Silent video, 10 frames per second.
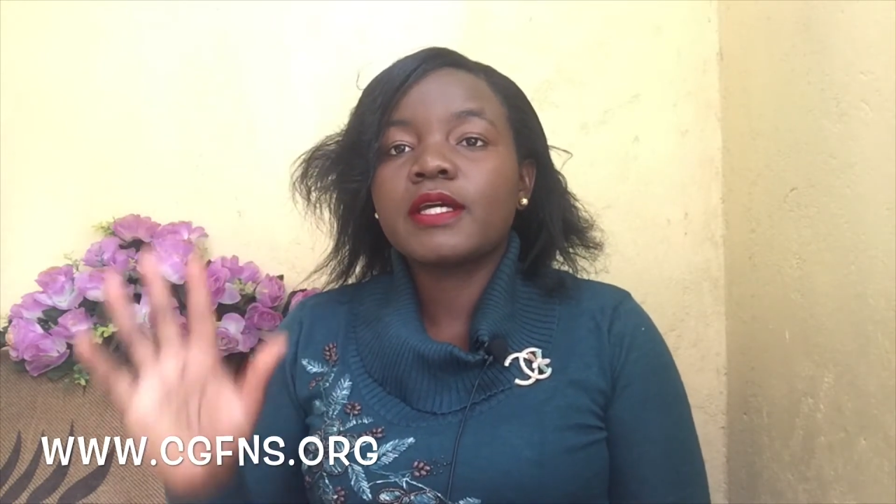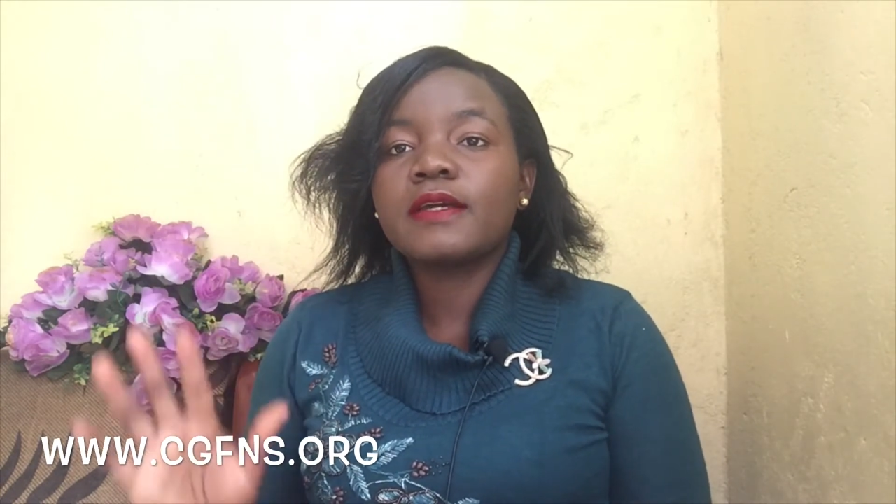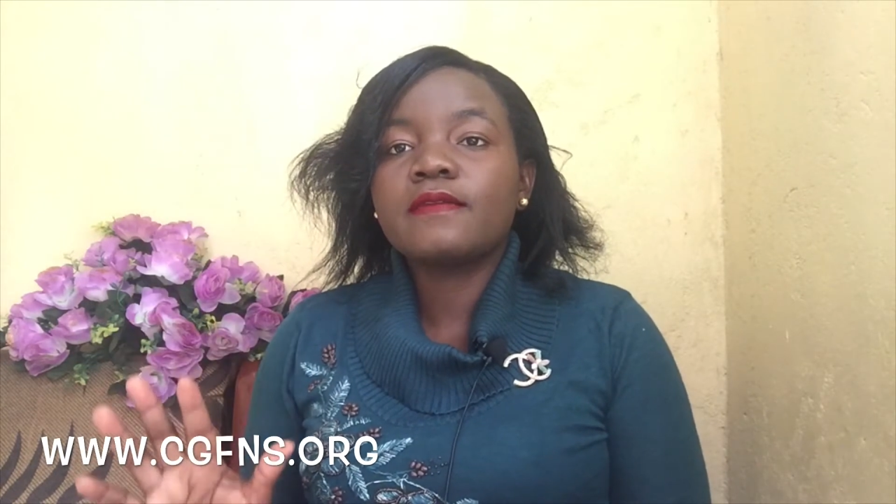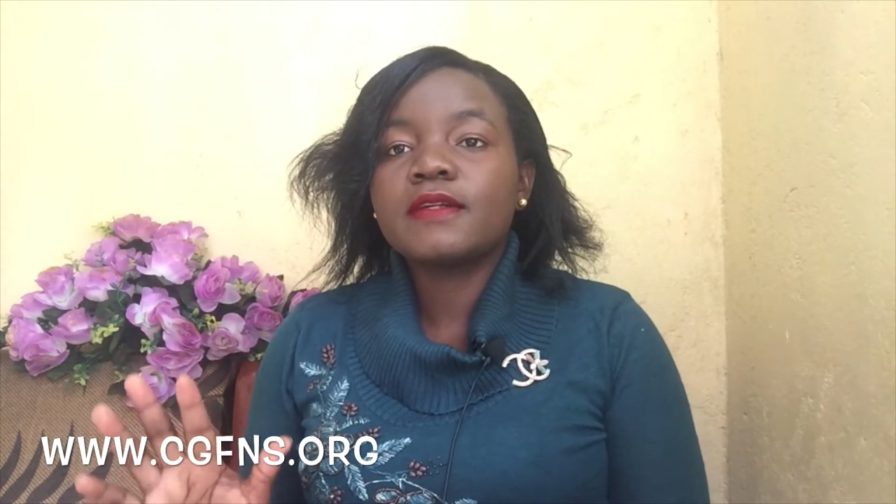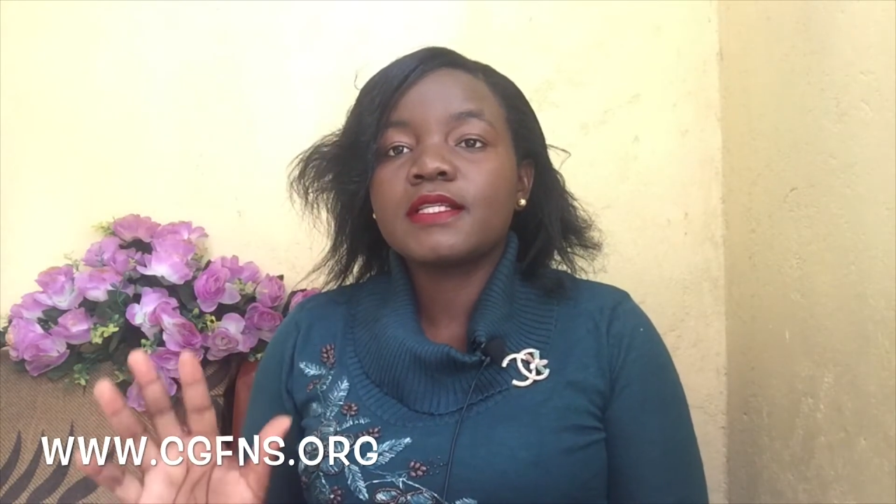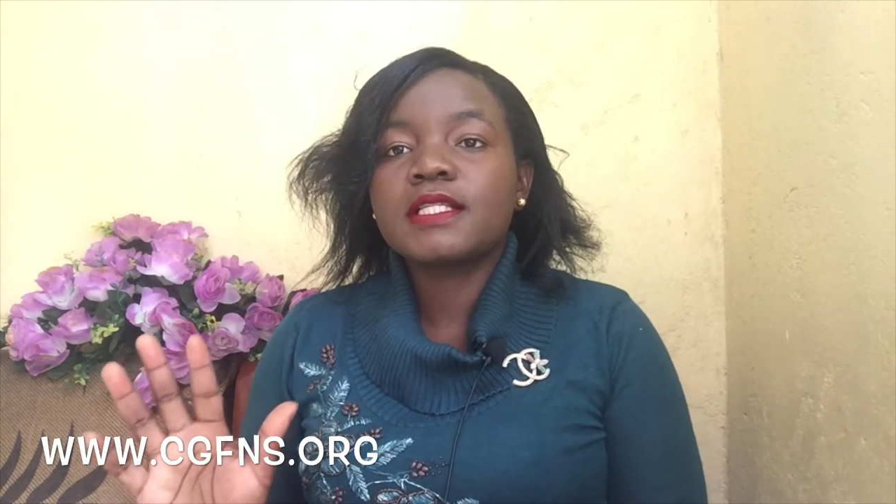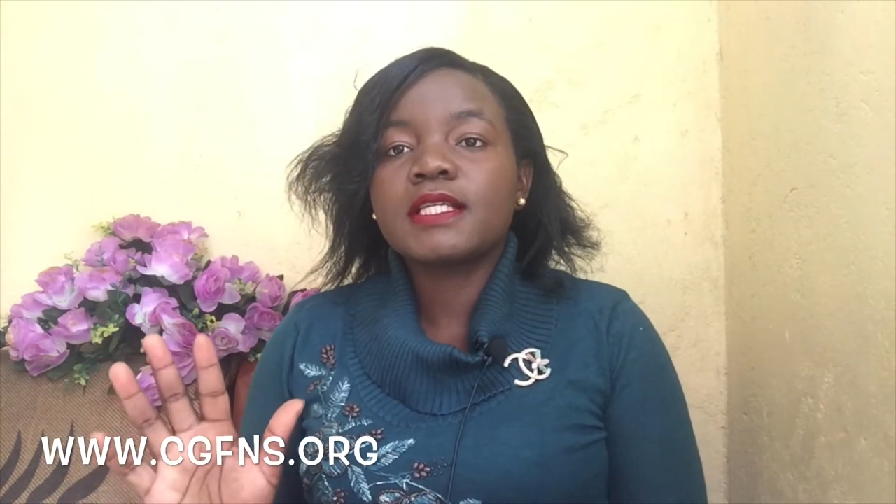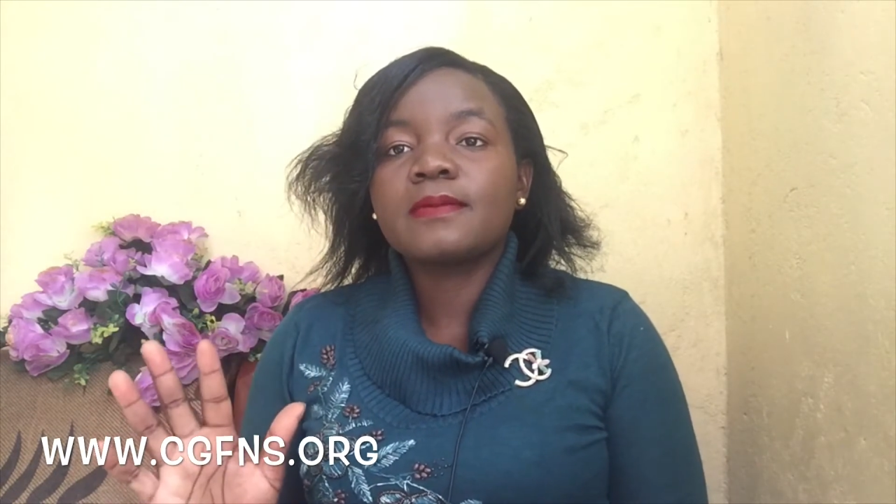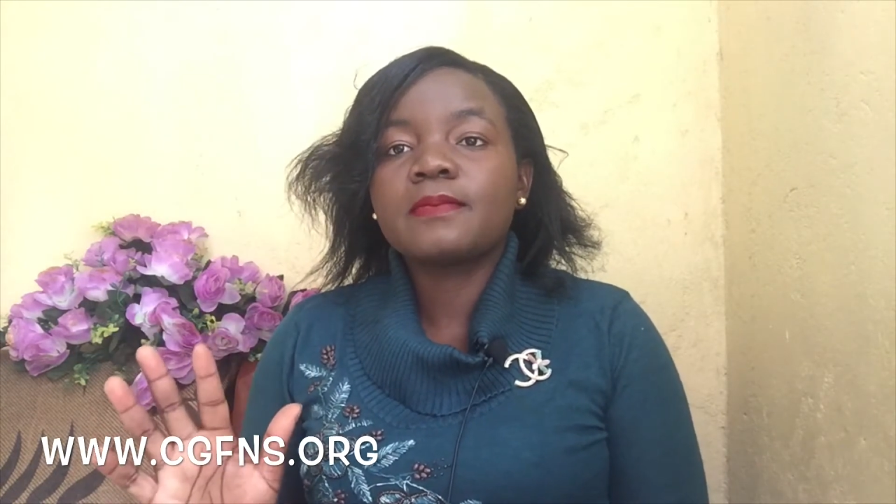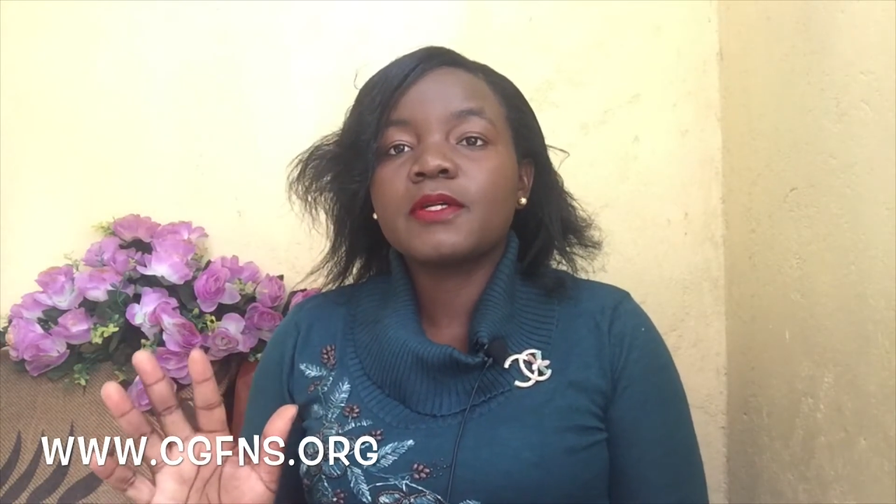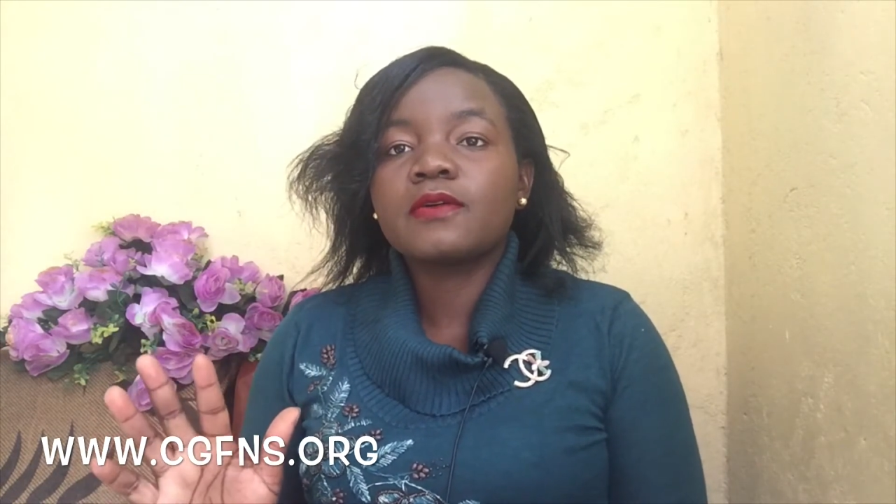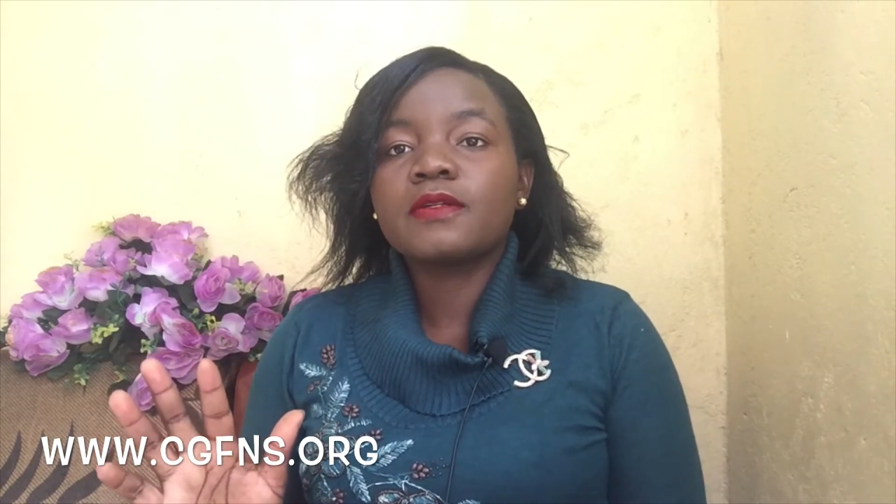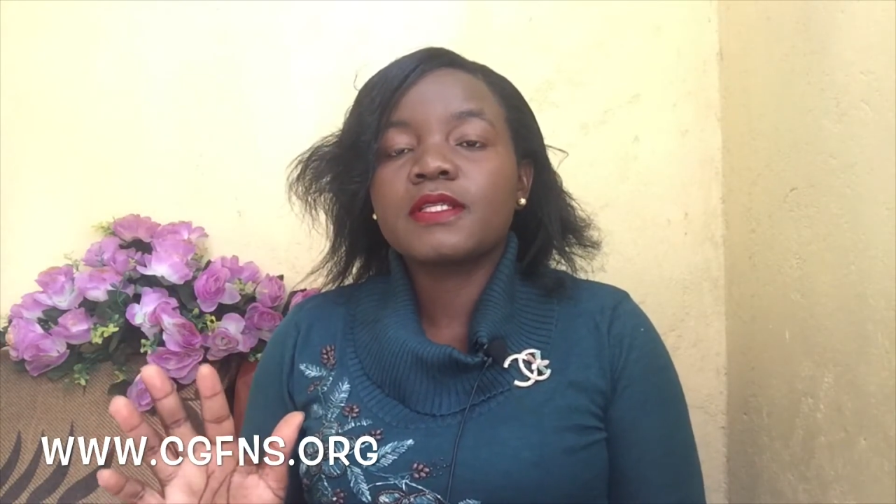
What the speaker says: every step because